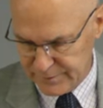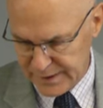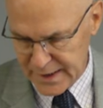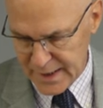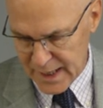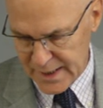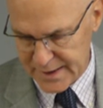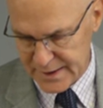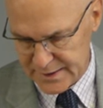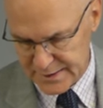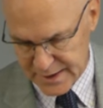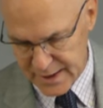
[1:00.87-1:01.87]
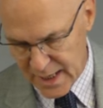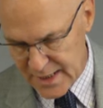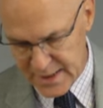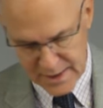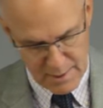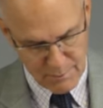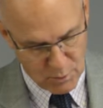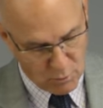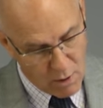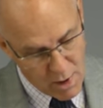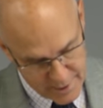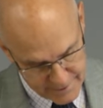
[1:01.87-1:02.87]
Key ideas. Key idea number
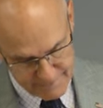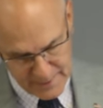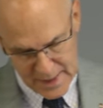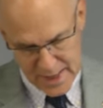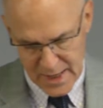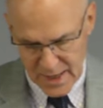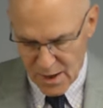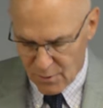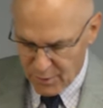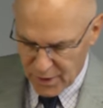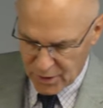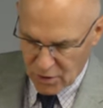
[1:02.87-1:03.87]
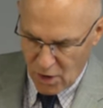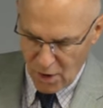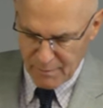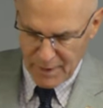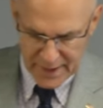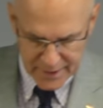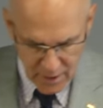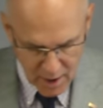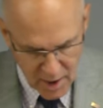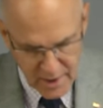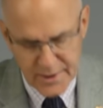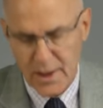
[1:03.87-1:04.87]
one, we are called by
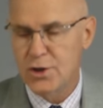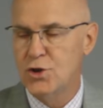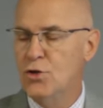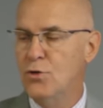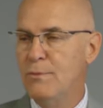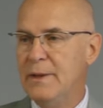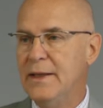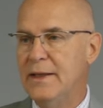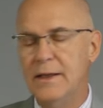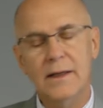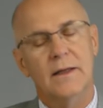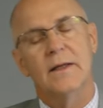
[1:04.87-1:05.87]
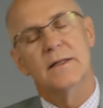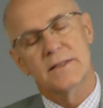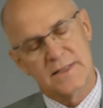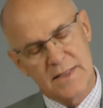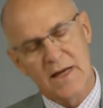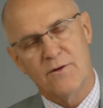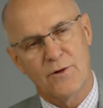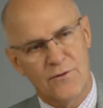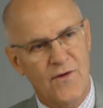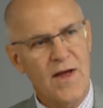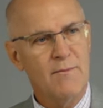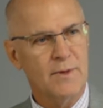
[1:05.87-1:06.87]
God to be sacred
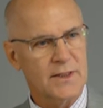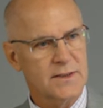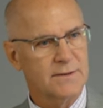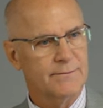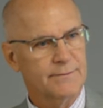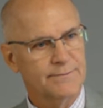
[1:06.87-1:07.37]
families.